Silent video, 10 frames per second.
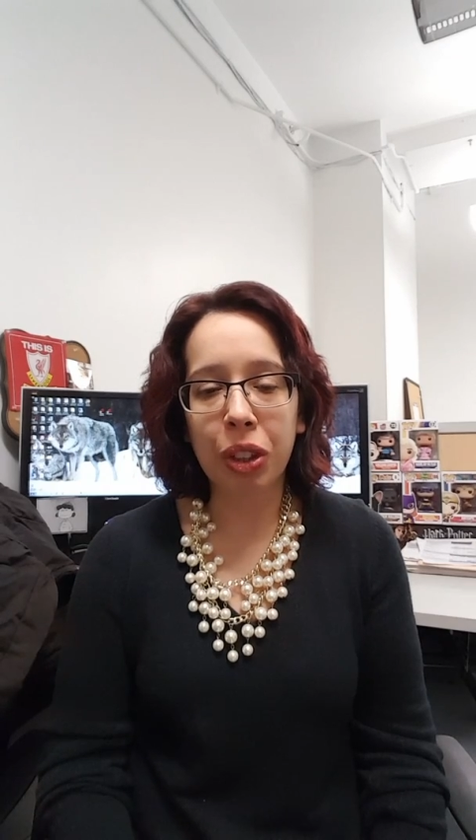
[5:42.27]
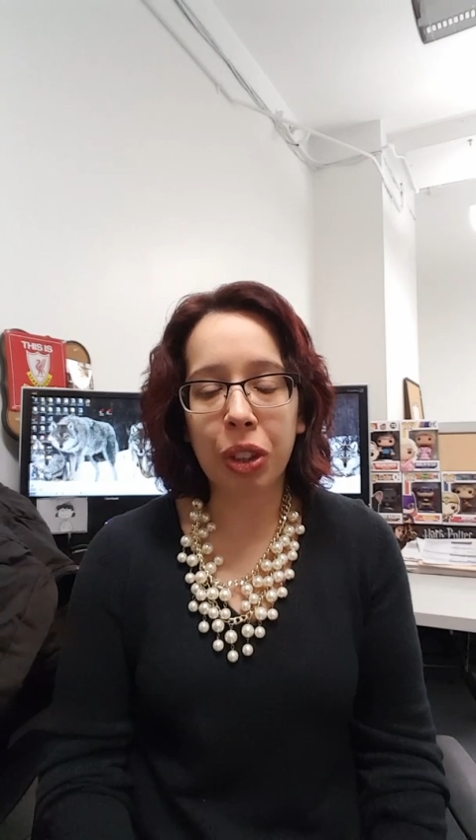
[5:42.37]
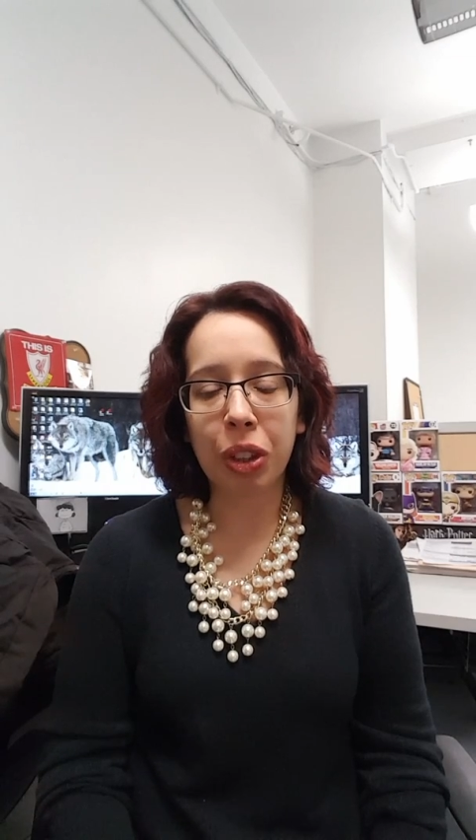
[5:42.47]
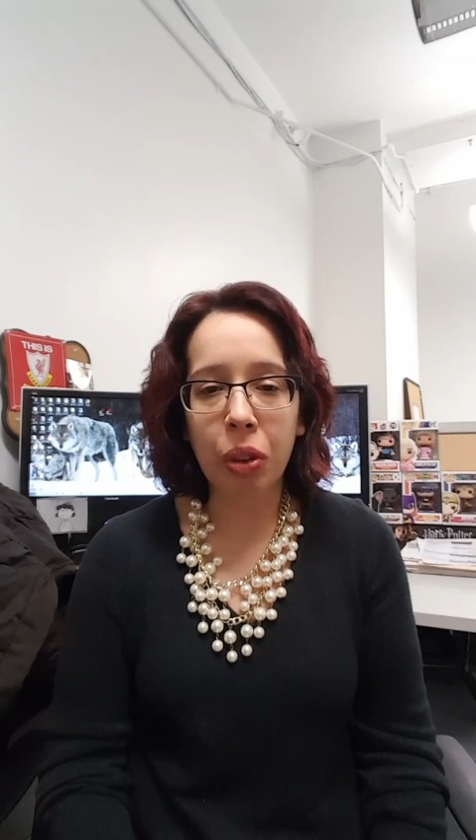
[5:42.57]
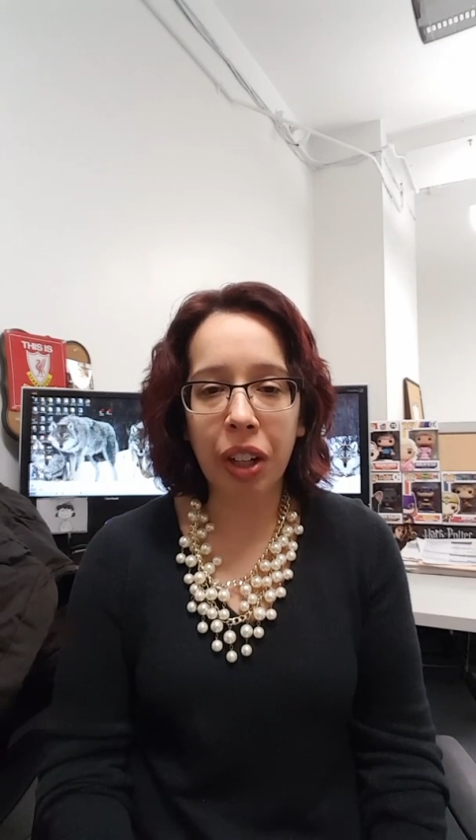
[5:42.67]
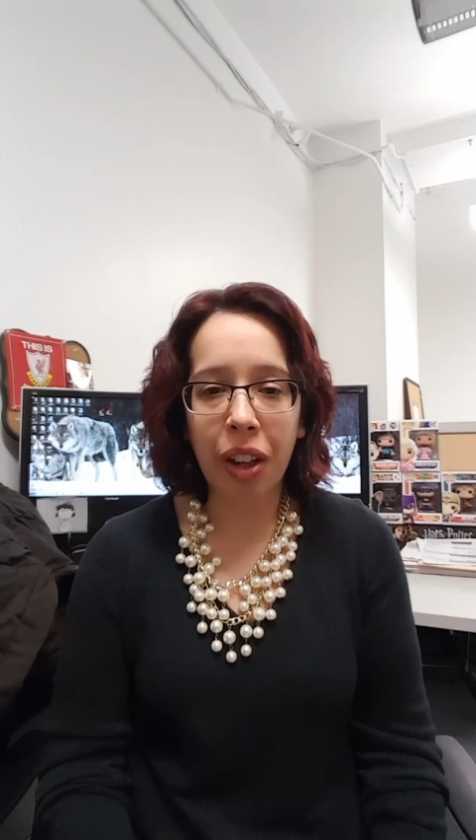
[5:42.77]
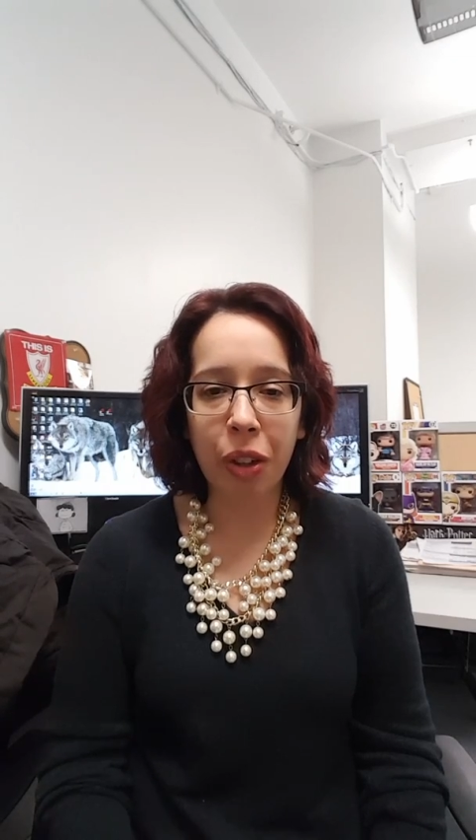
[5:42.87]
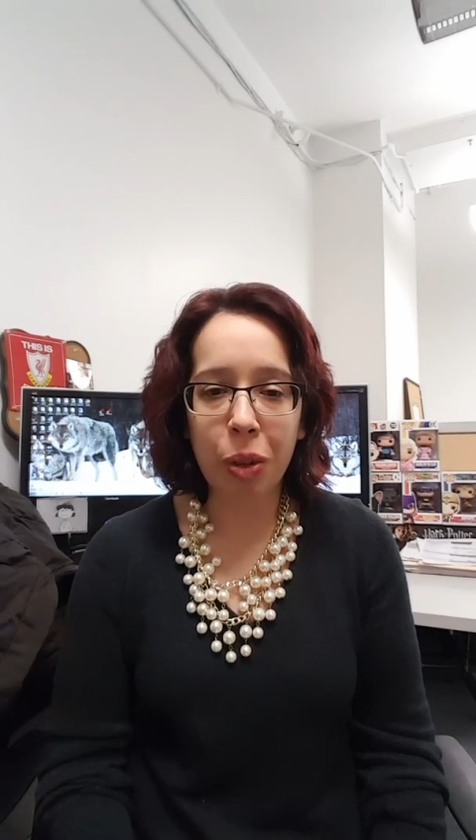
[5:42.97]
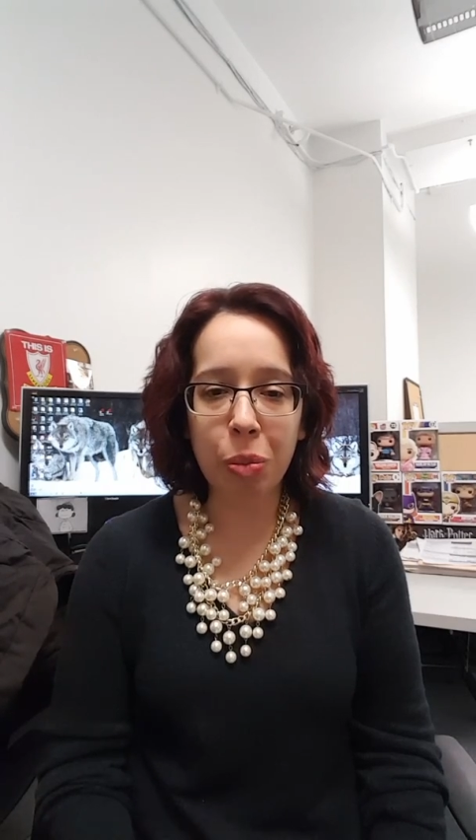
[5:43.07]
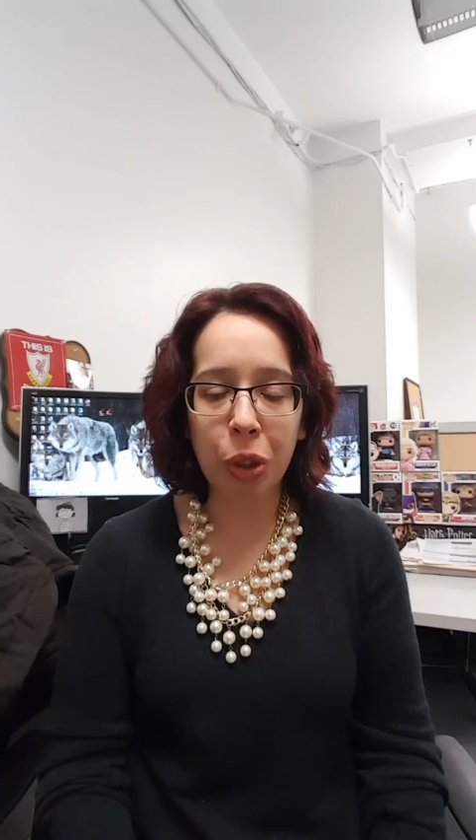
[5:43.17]
at the
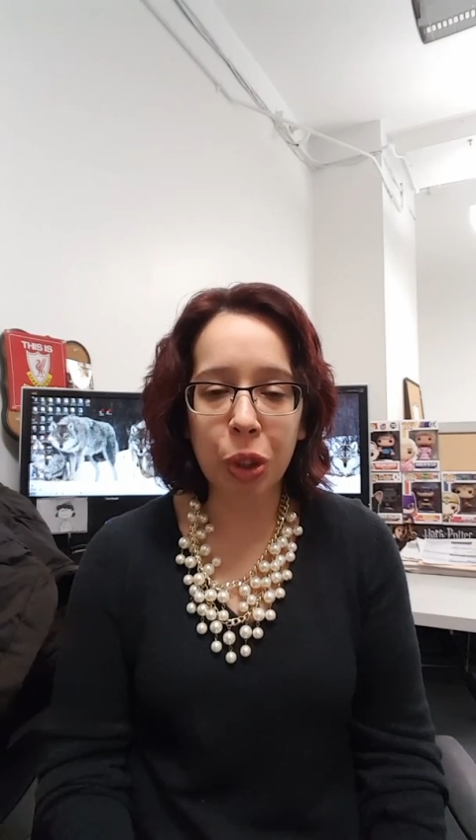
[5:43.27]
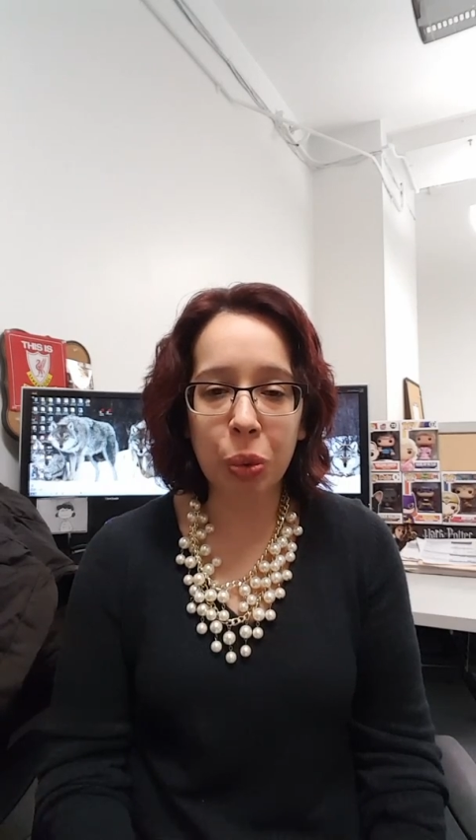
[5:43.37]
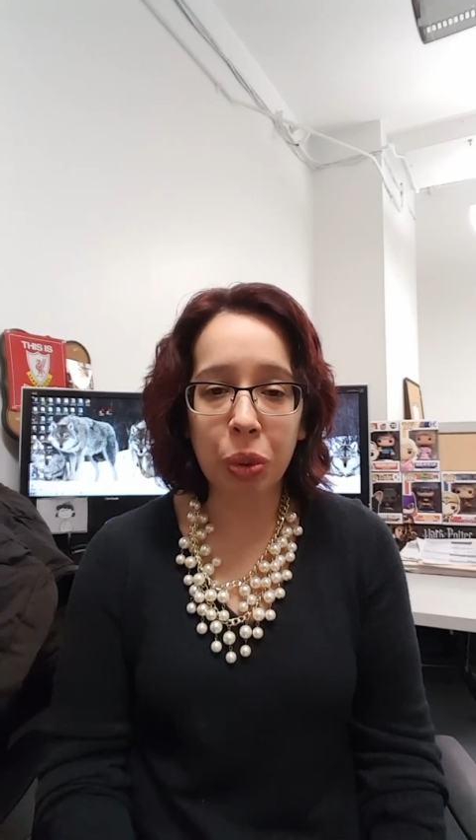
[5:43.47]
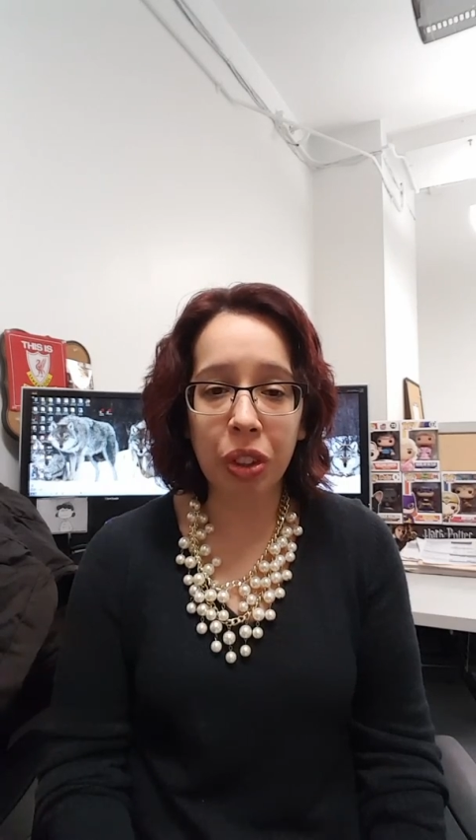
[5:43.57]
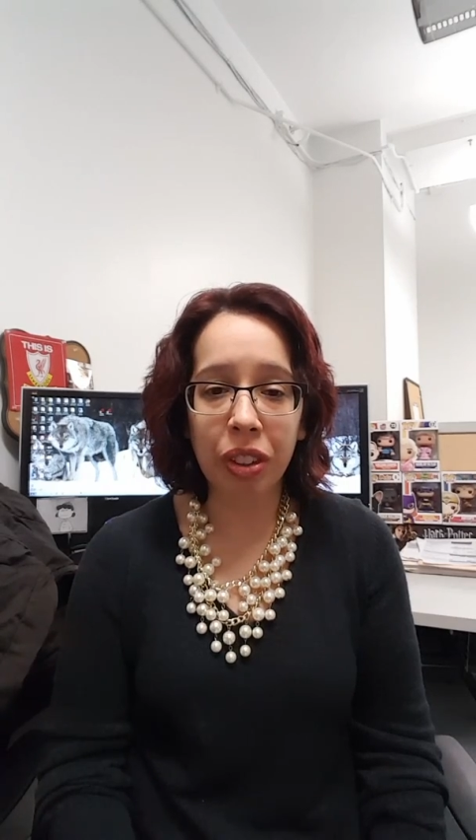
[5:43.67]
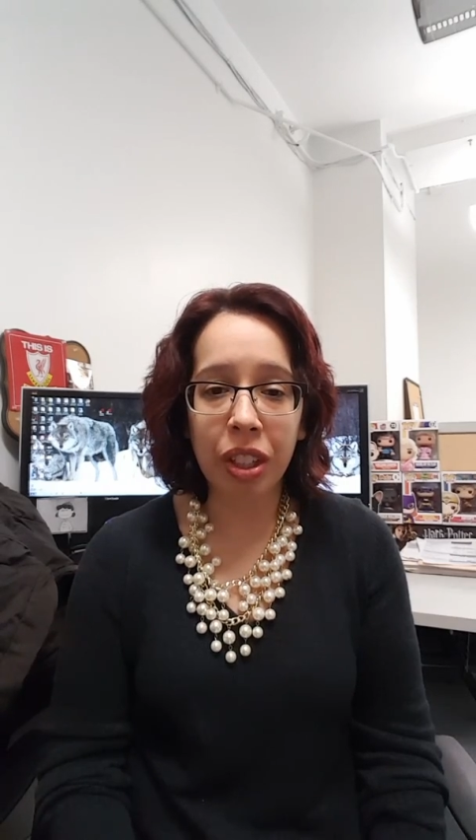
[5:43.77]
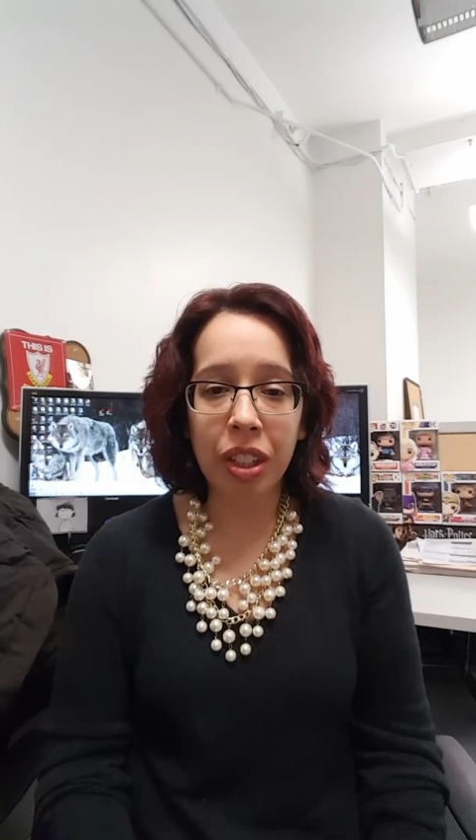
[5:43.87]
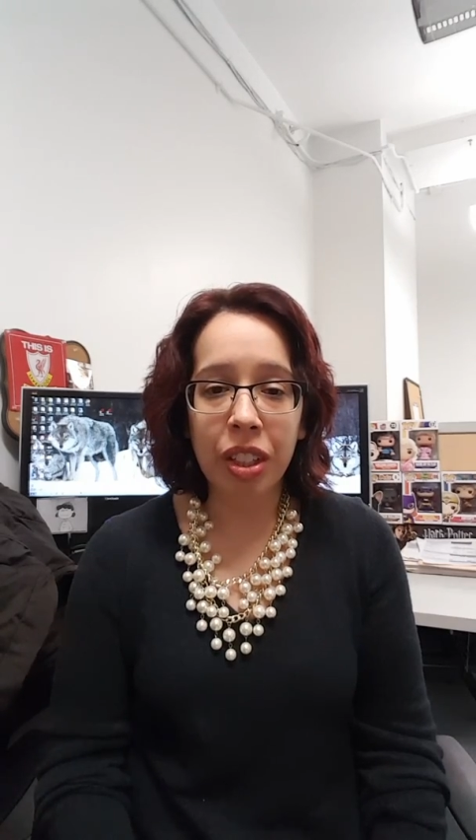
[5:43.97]
L'Oreal commercial where,